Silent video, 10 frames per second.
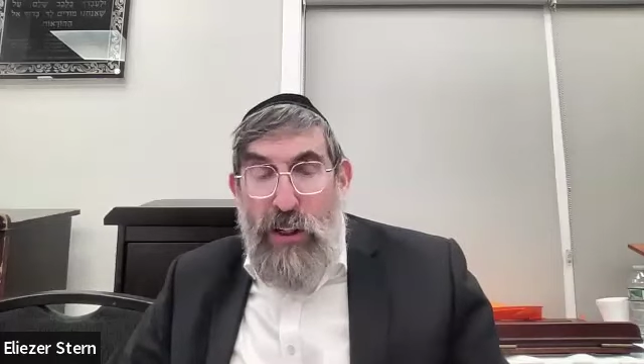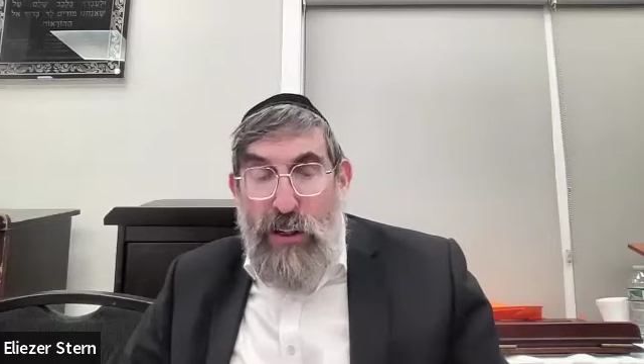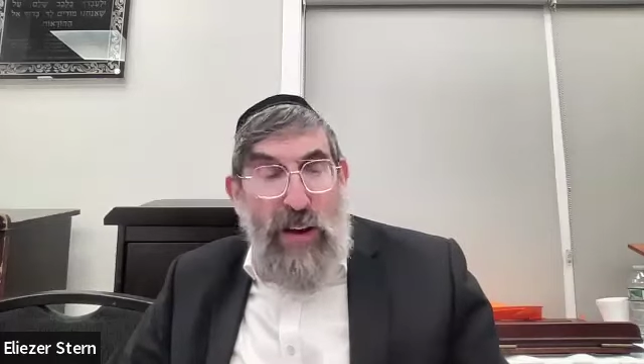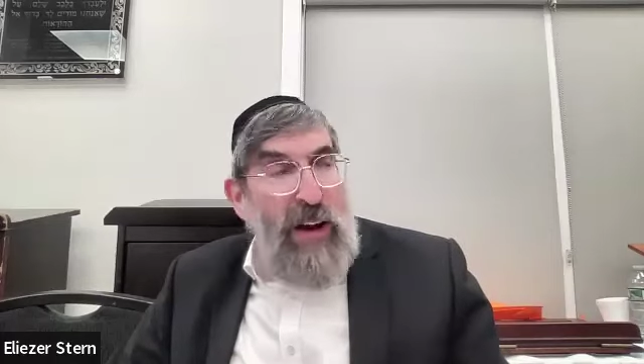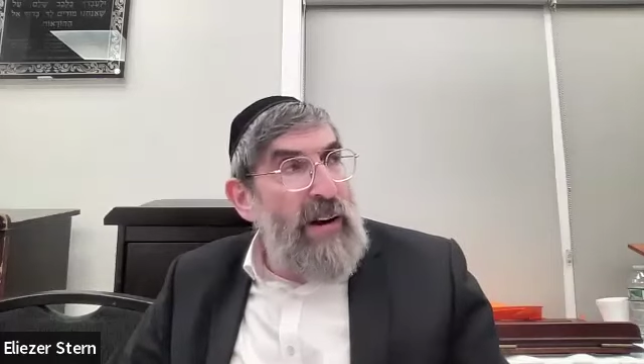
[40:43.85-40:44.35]
It's
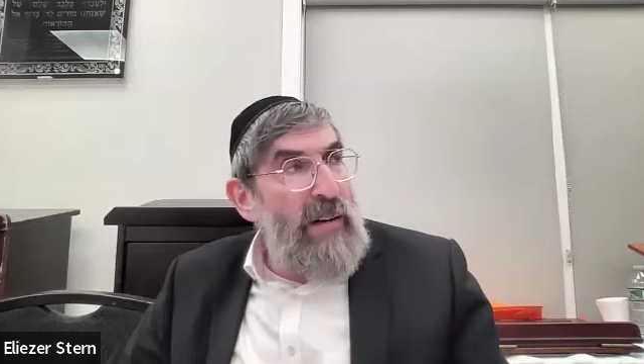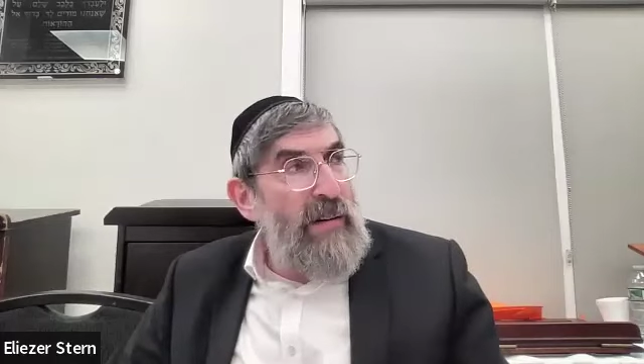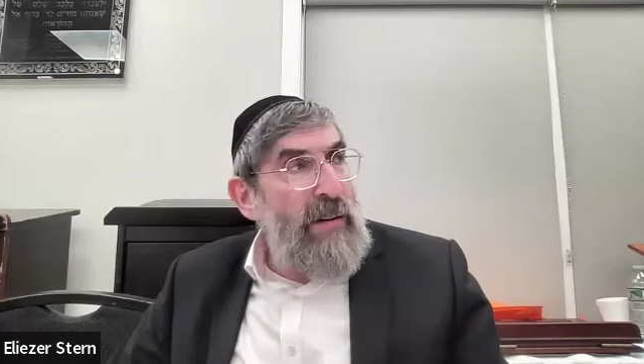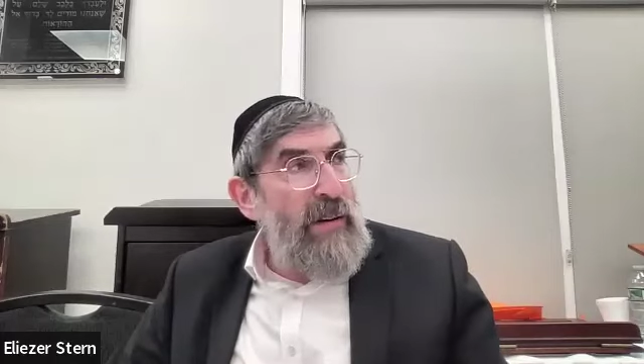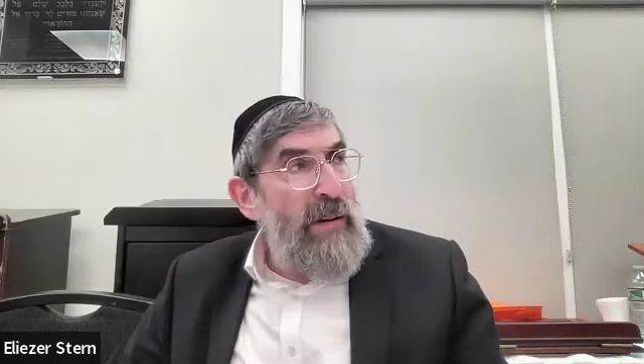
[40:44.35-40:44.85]

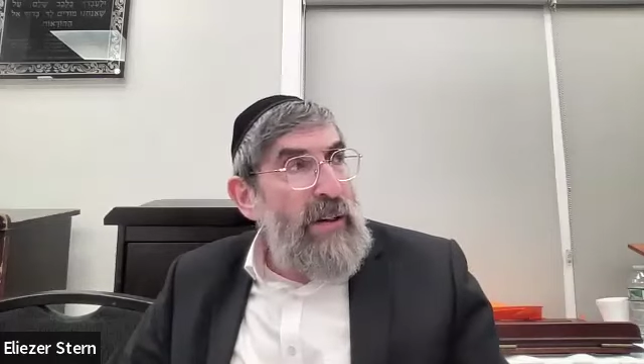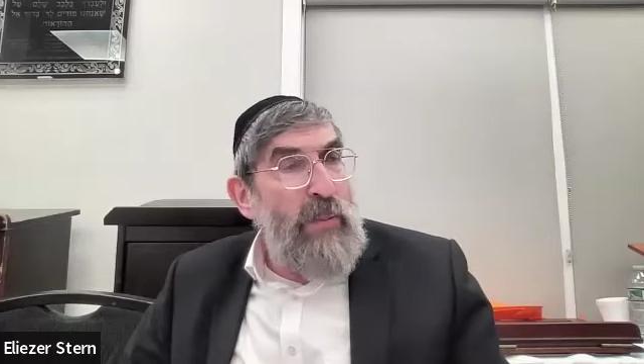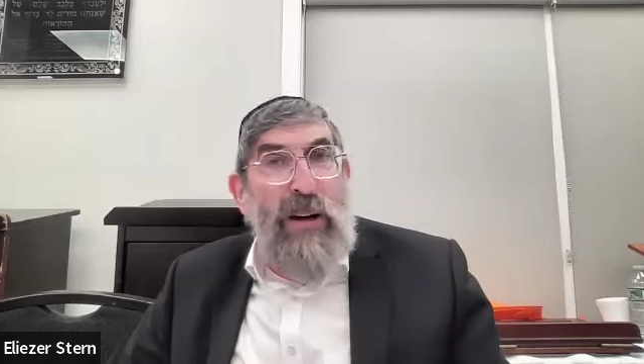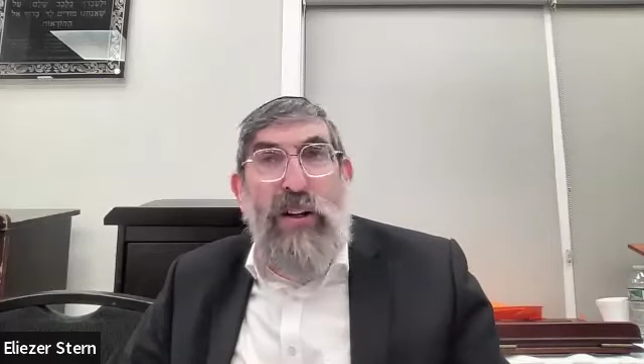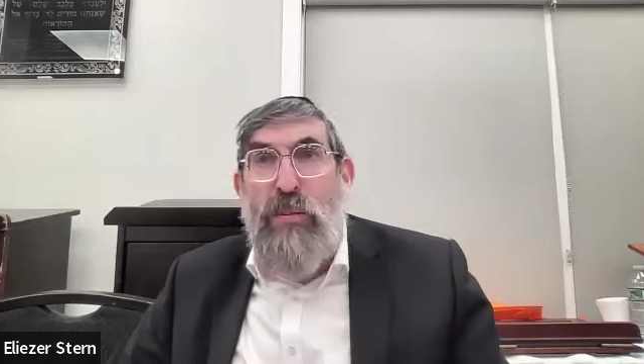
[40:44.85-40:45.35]
Shver
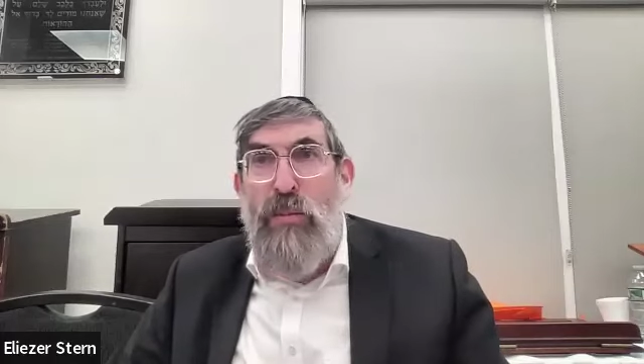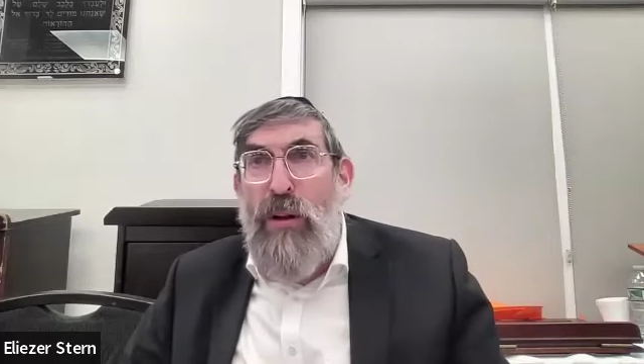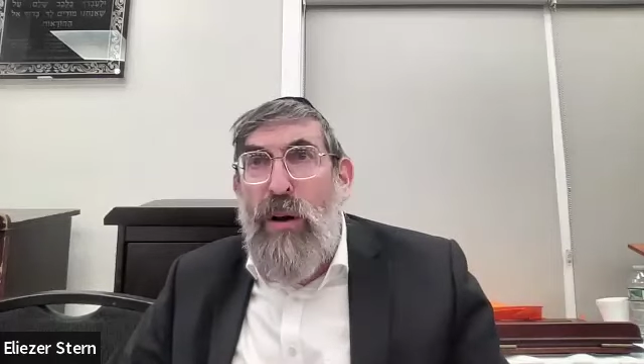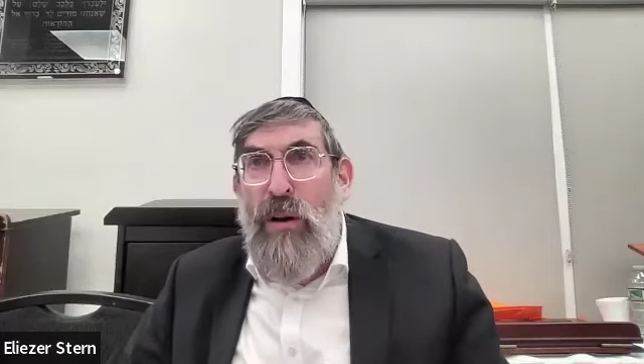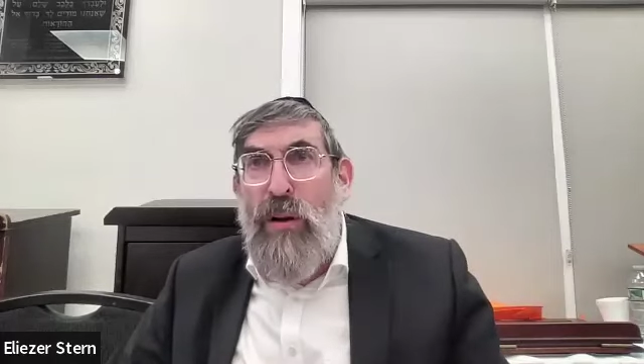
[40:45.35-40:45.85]
so what does
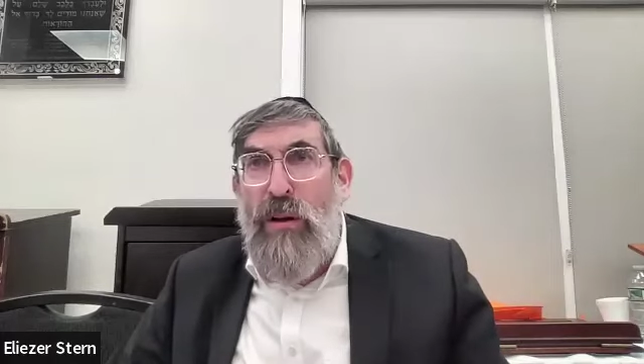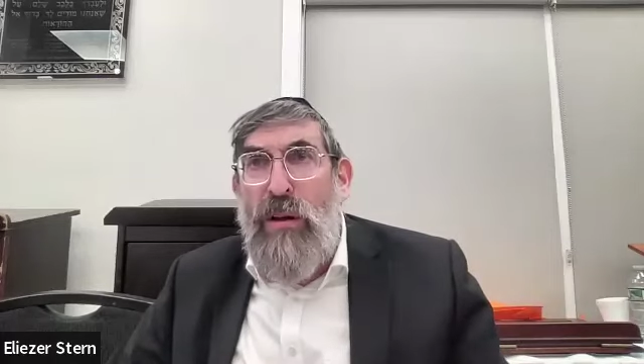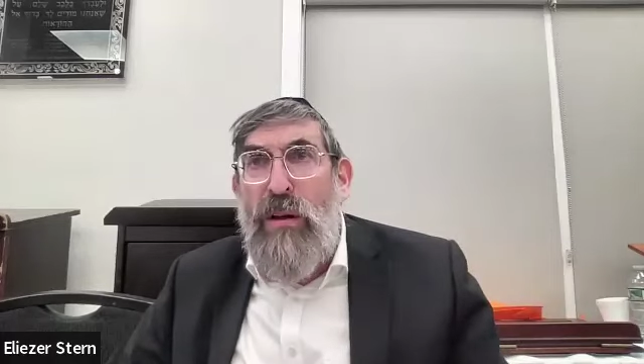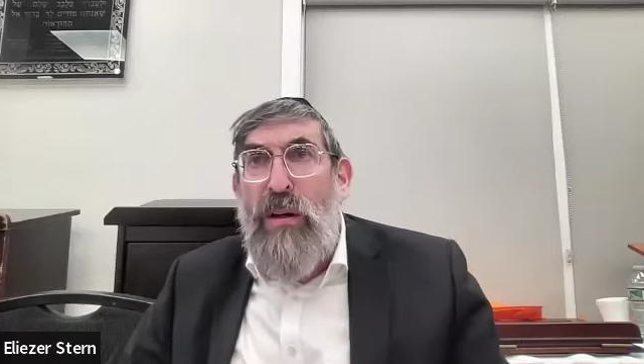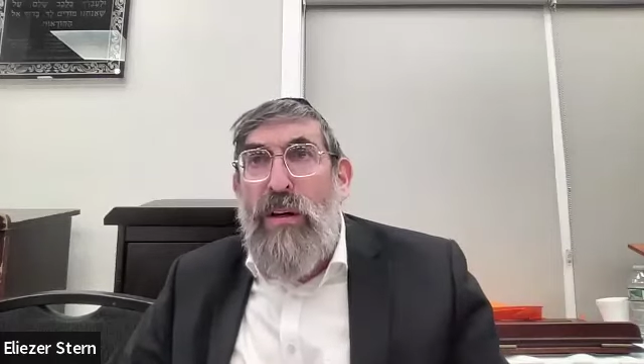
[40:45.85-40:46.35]
Shmuel hold?